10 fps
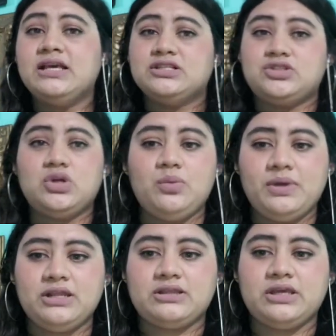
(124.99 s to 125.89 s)
so
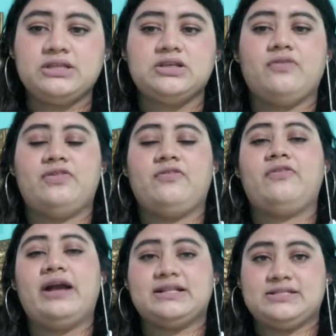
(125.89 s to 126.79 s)
many things of the
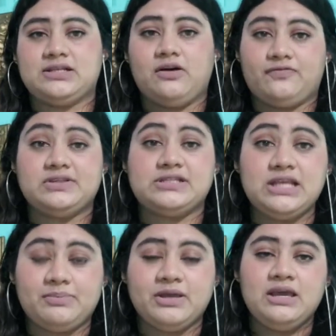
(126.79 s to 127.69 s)
facts of
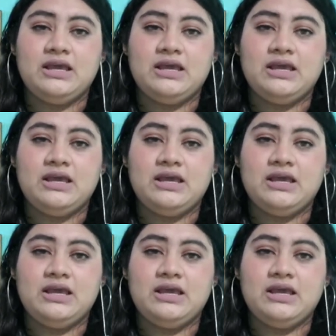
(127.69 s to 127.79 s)
sleep